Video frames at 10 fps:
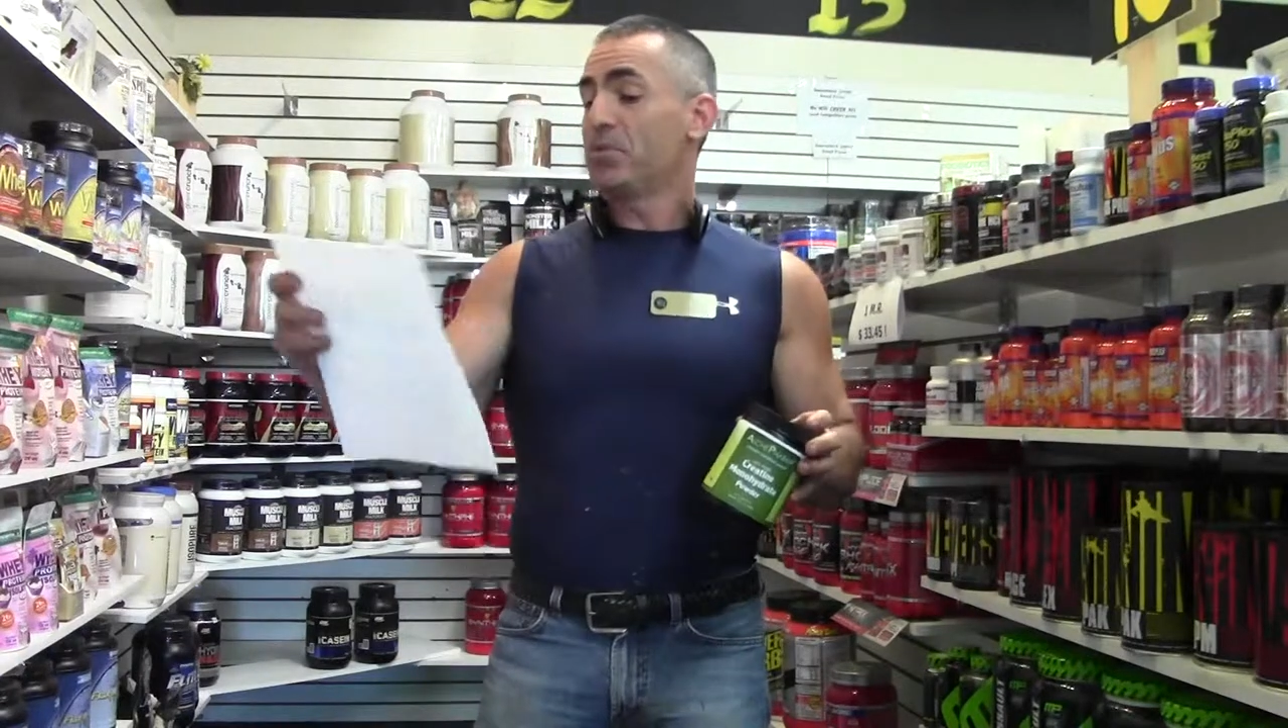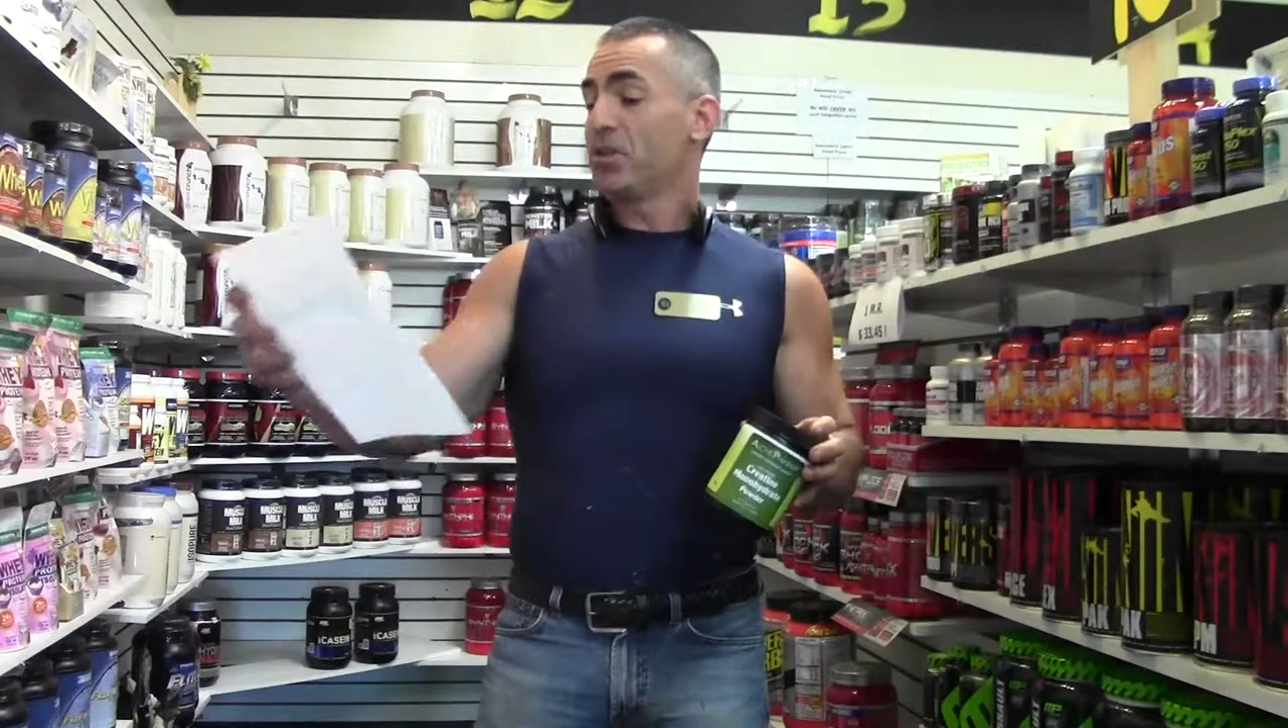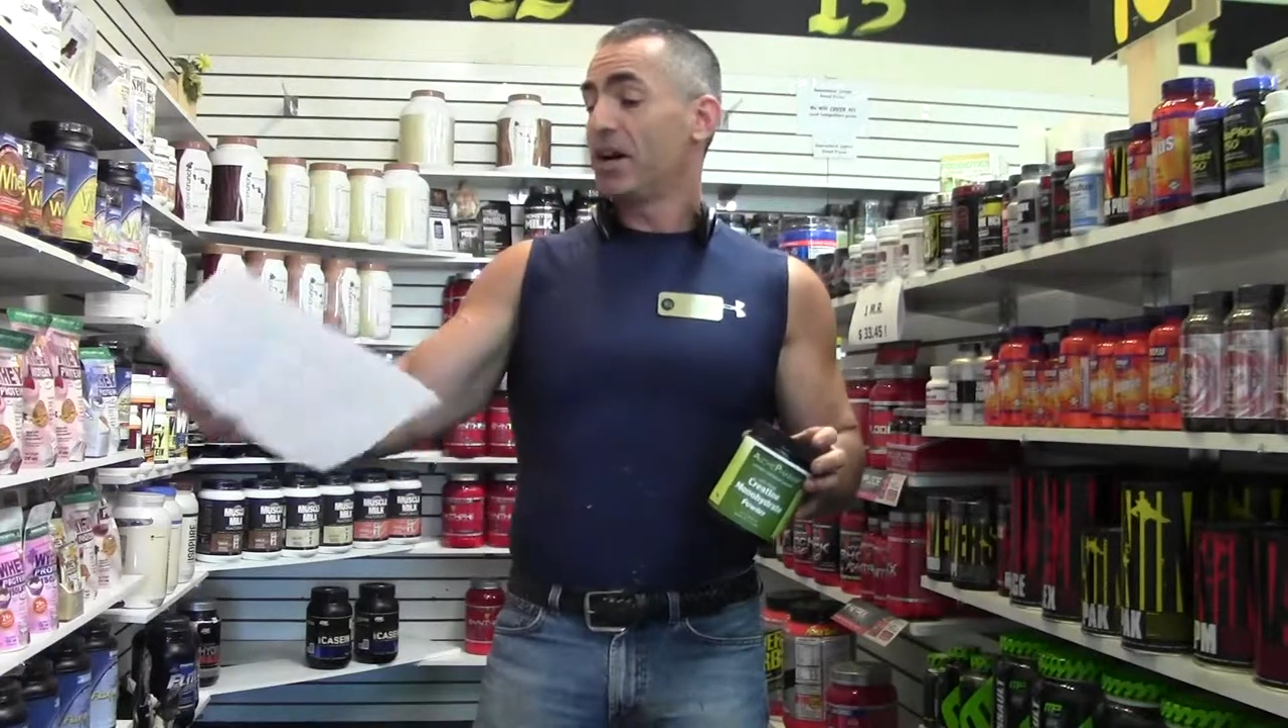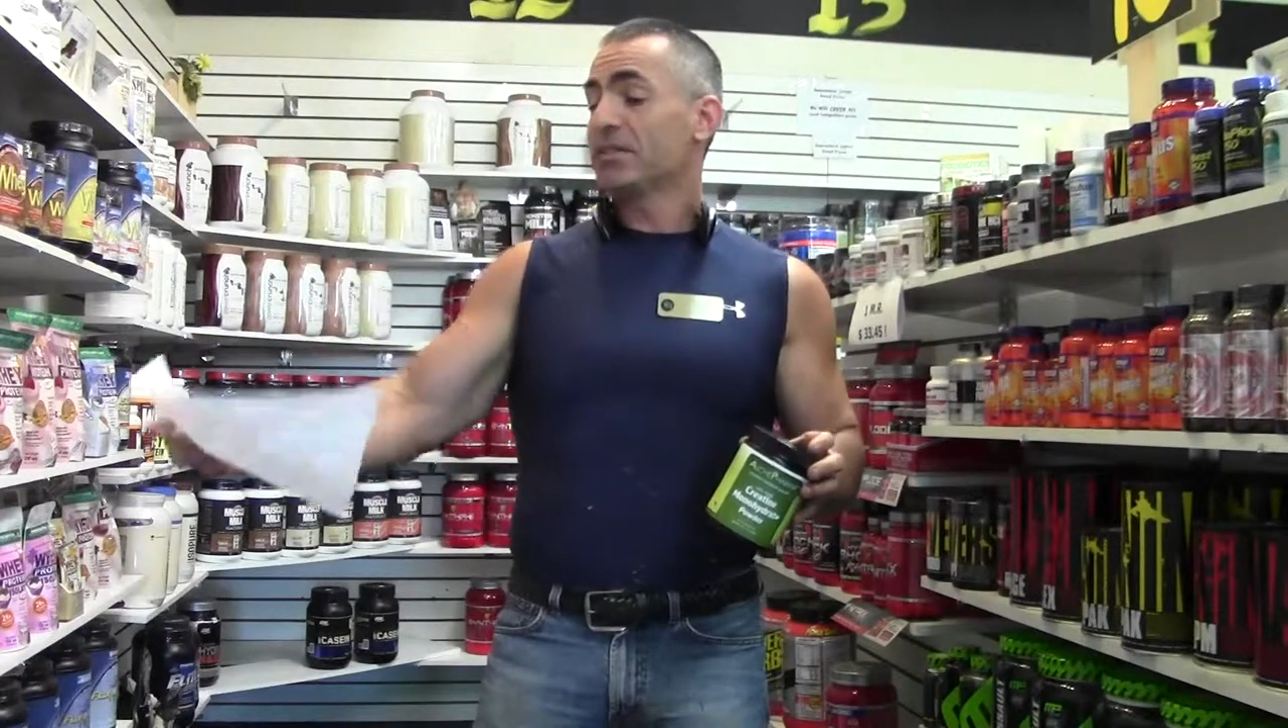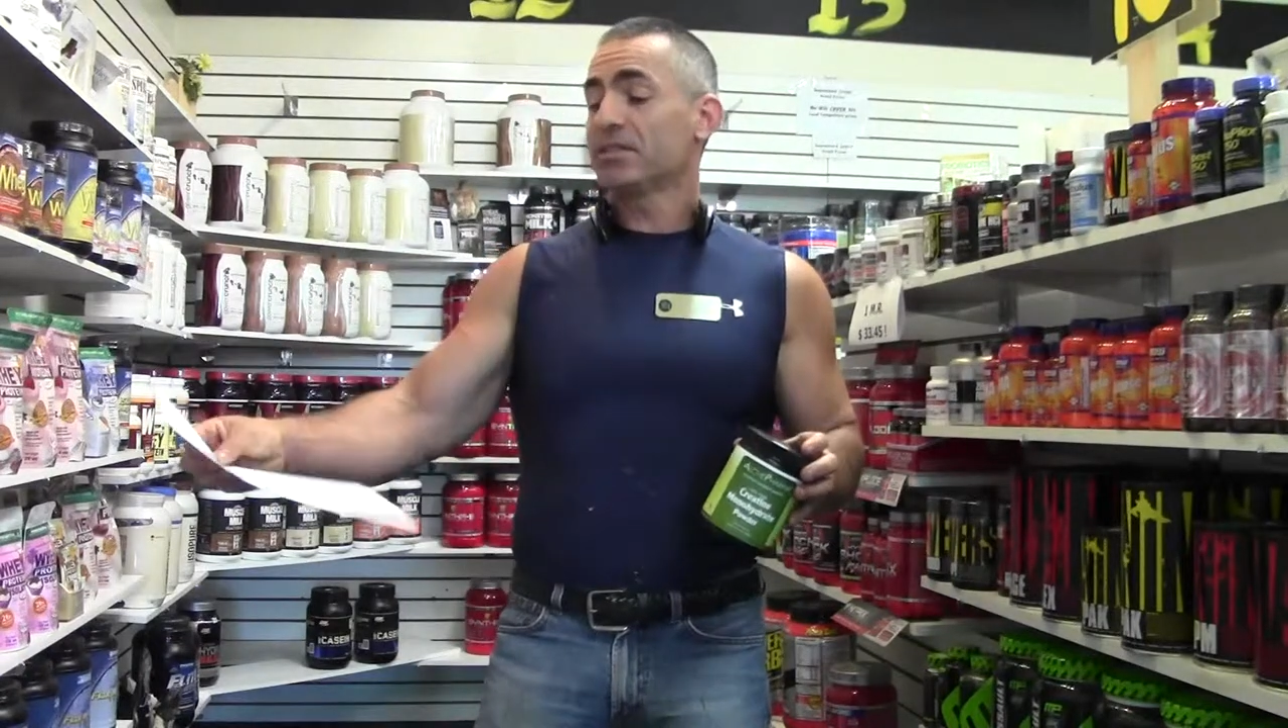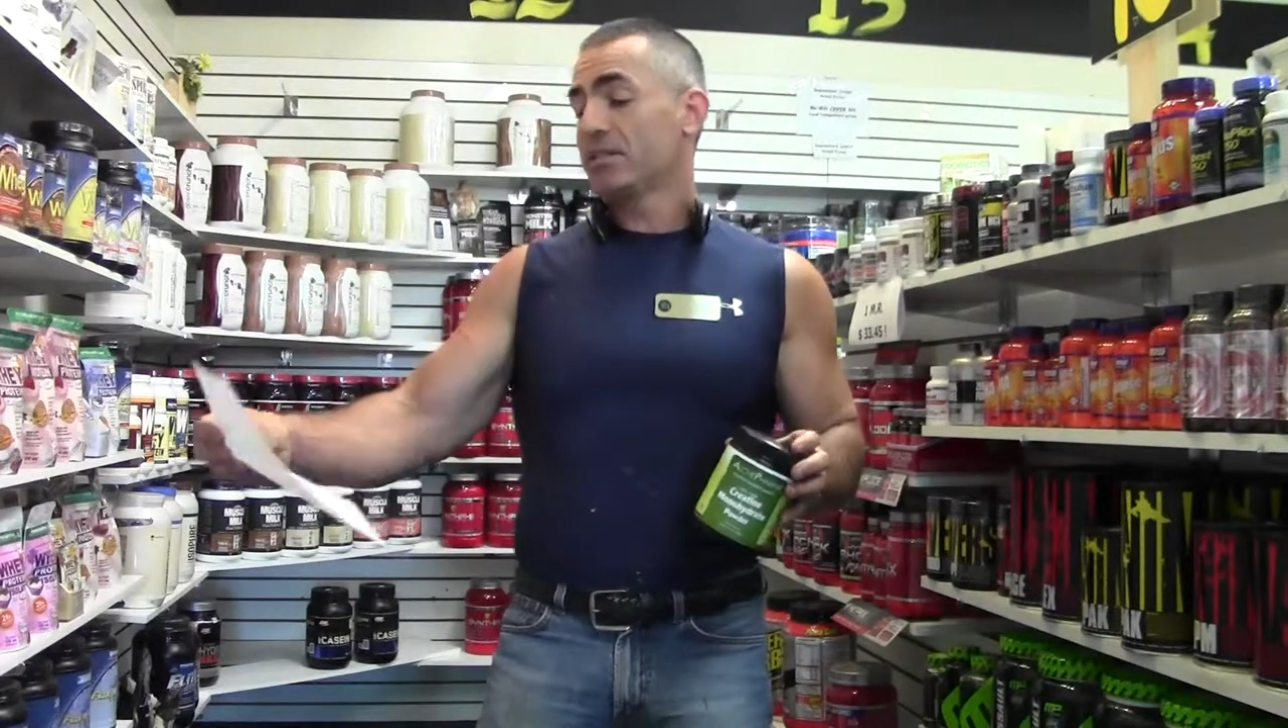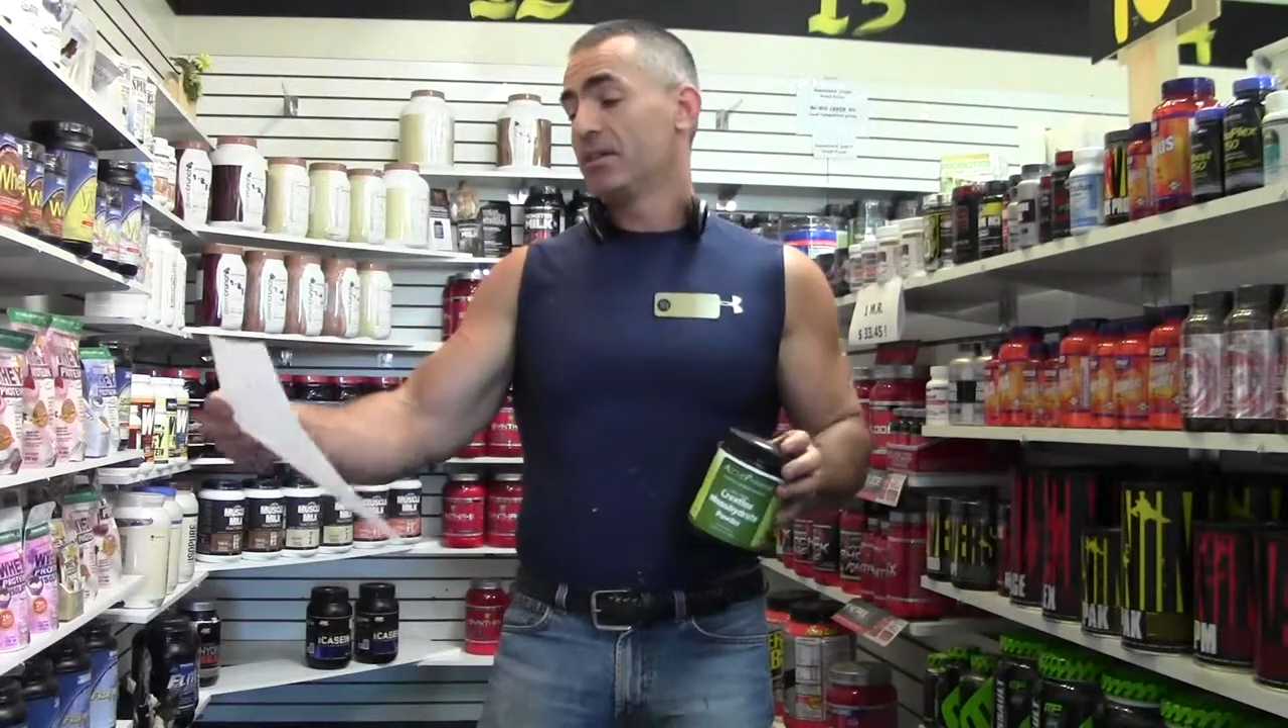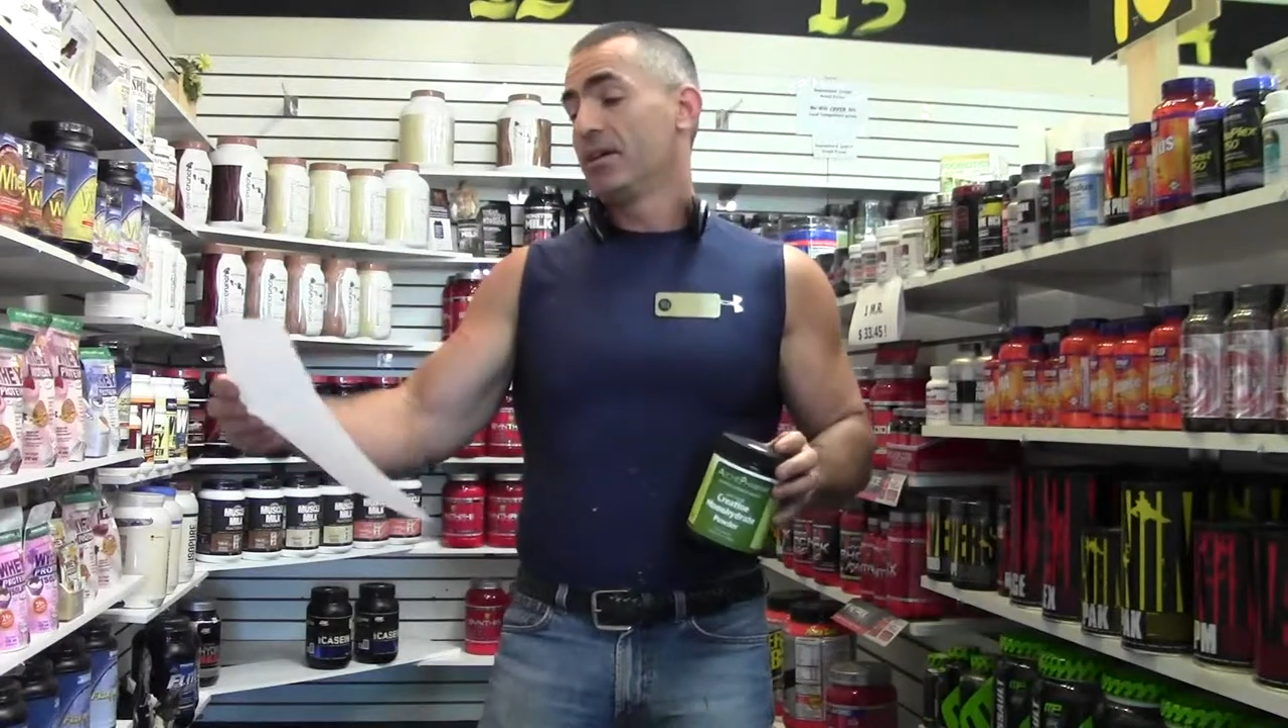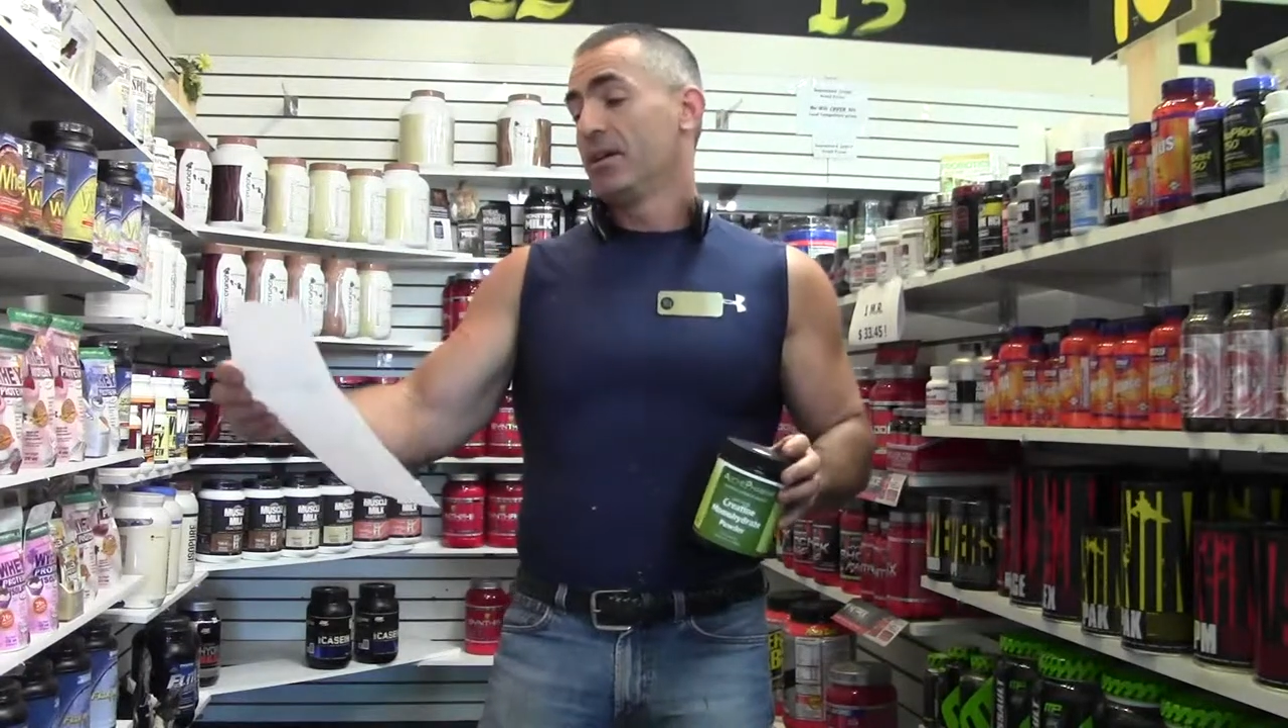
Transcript: Plus,